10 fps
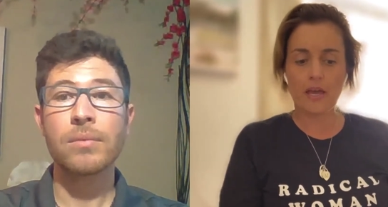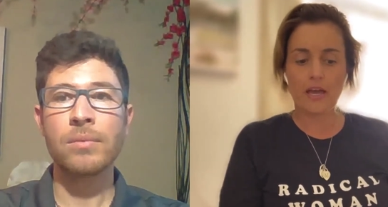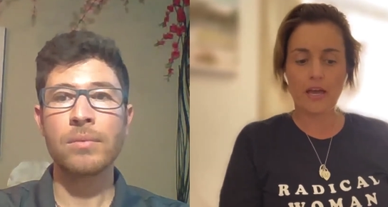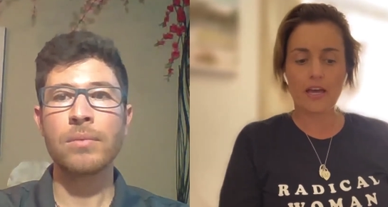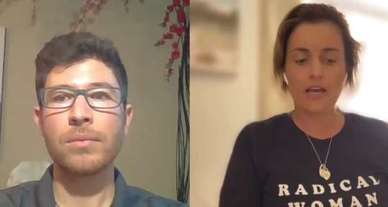
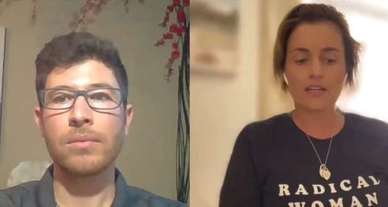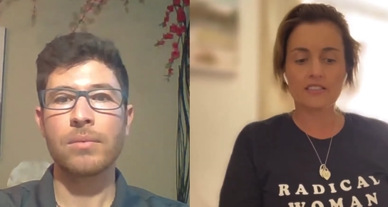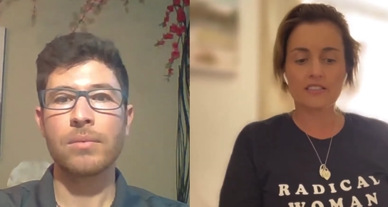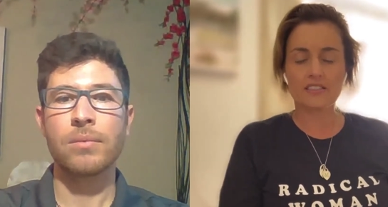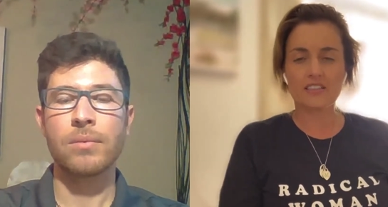Speaker 1: Mm-hmm.
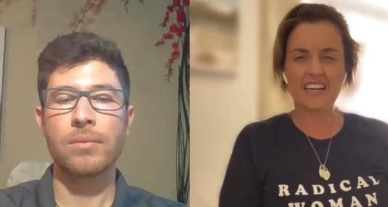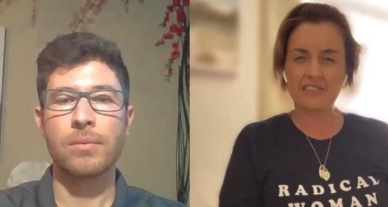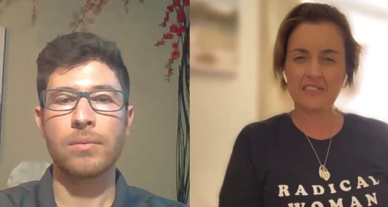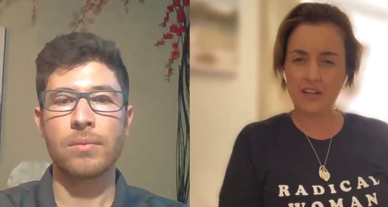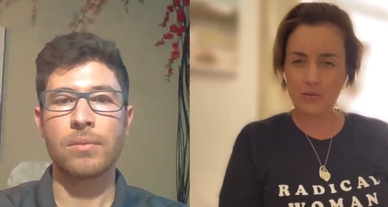And I
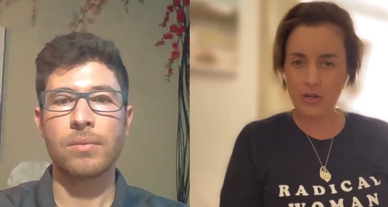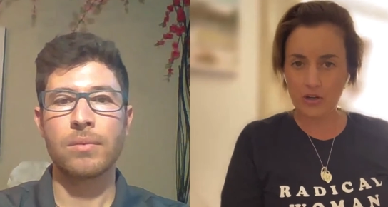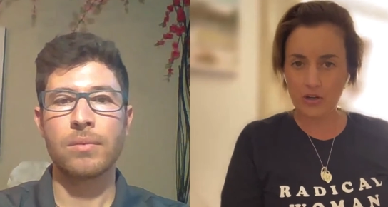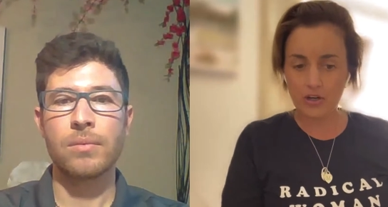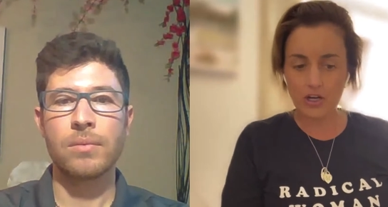didn't really want
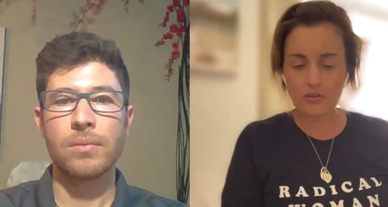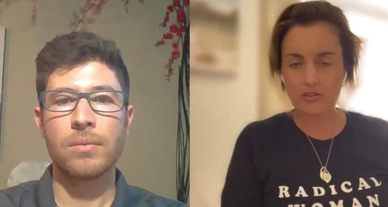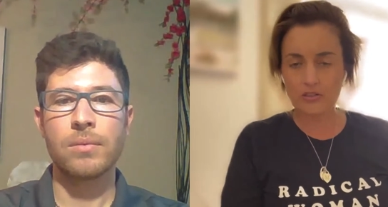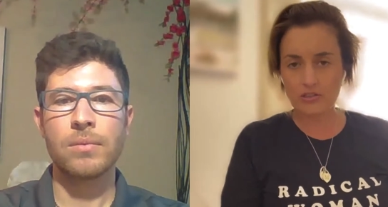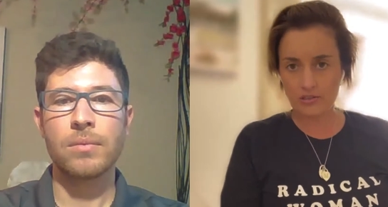to go. I
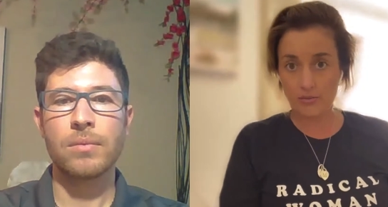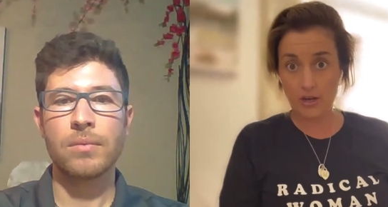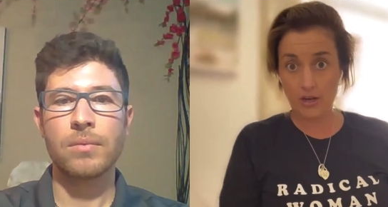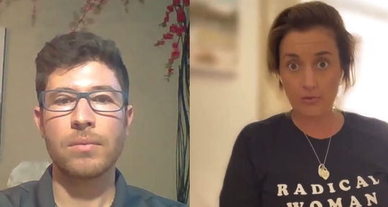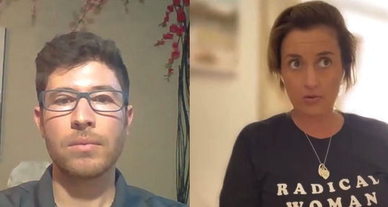was
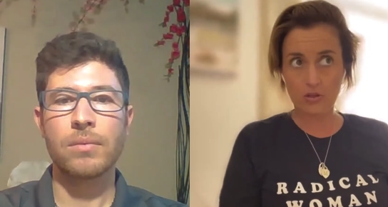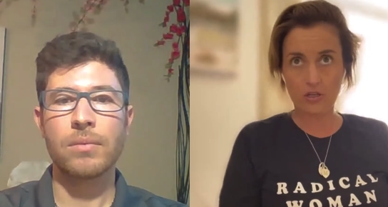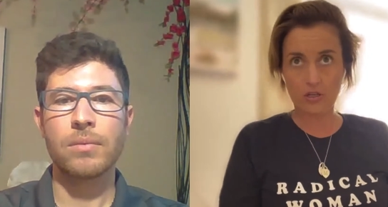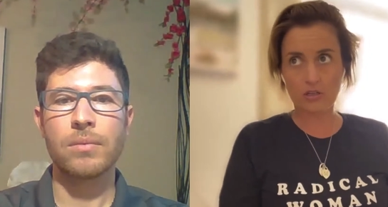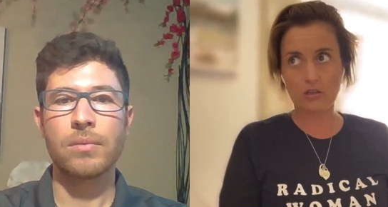coming up with all
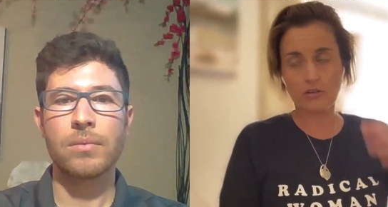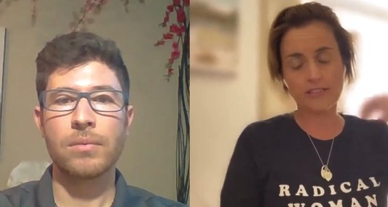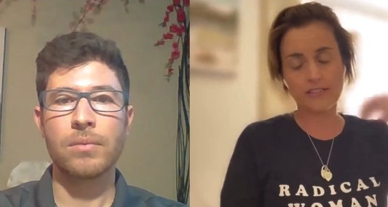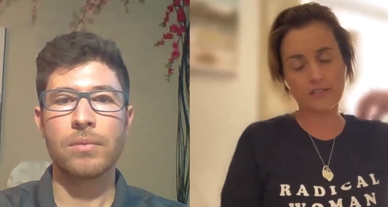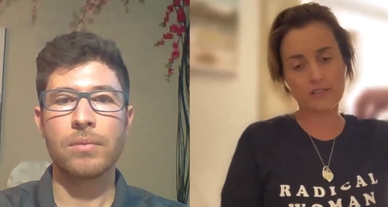the
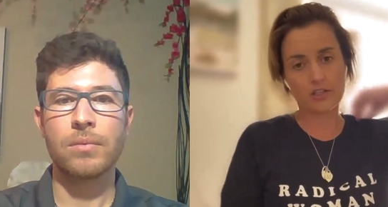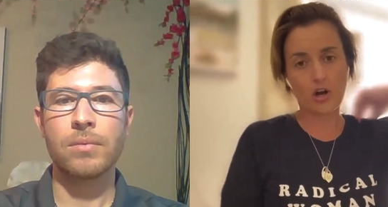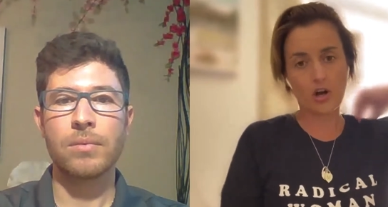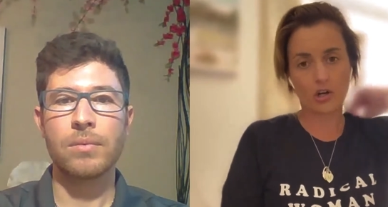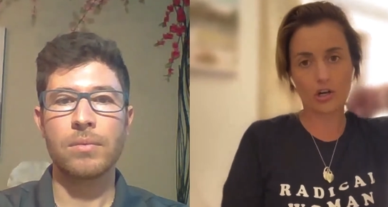reasons to
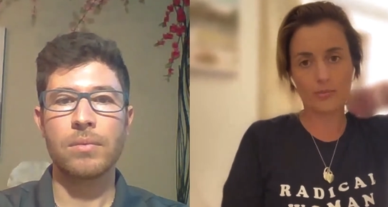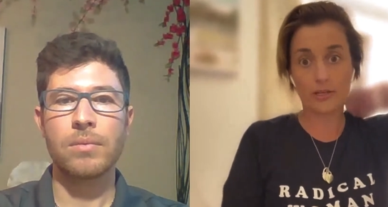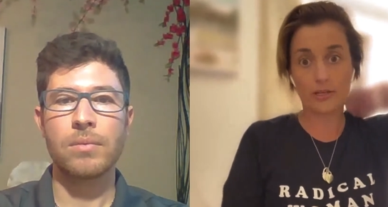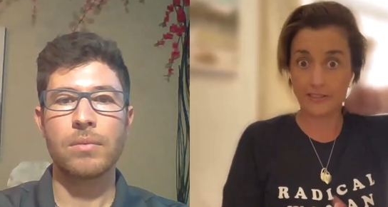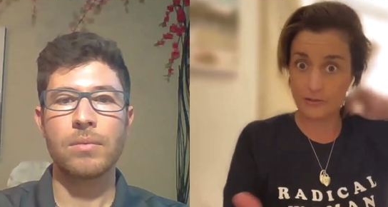not go
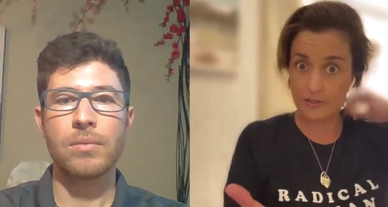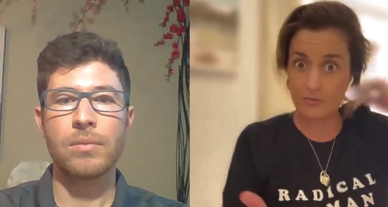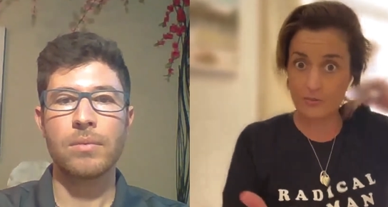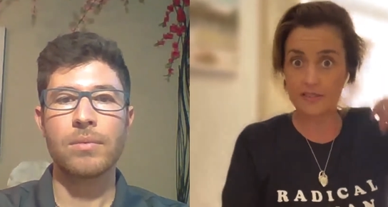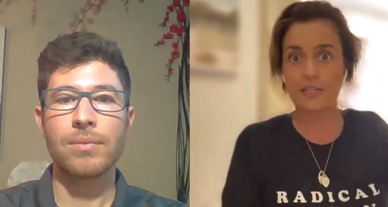because I was
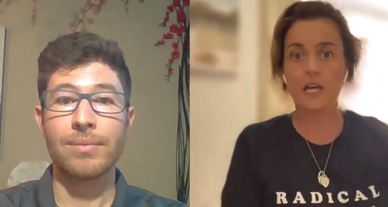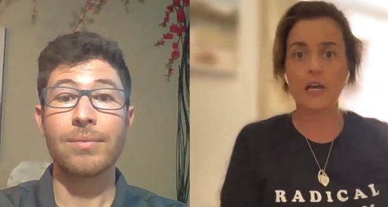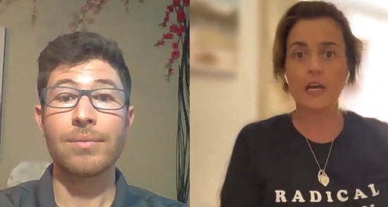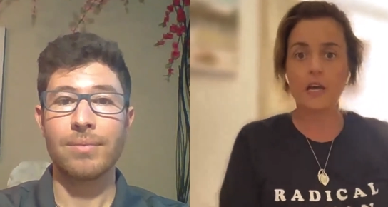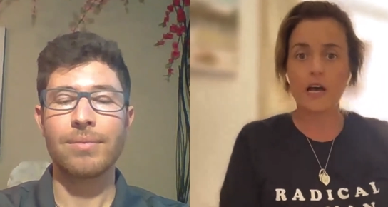so busy.
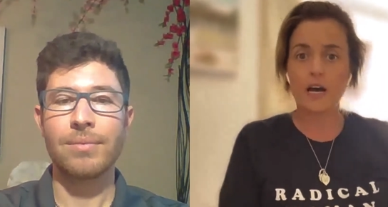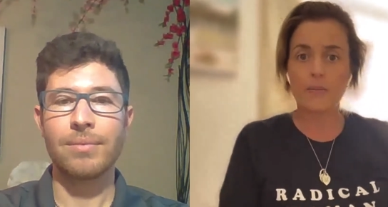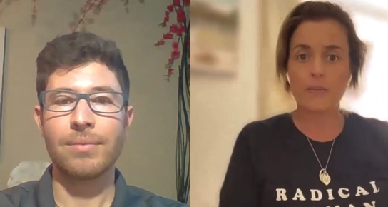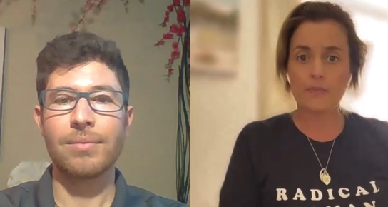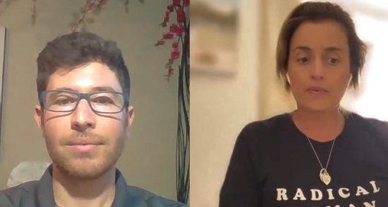
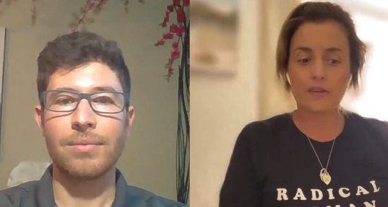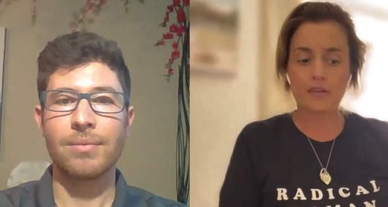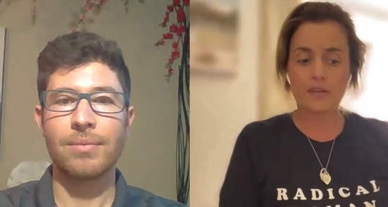Um,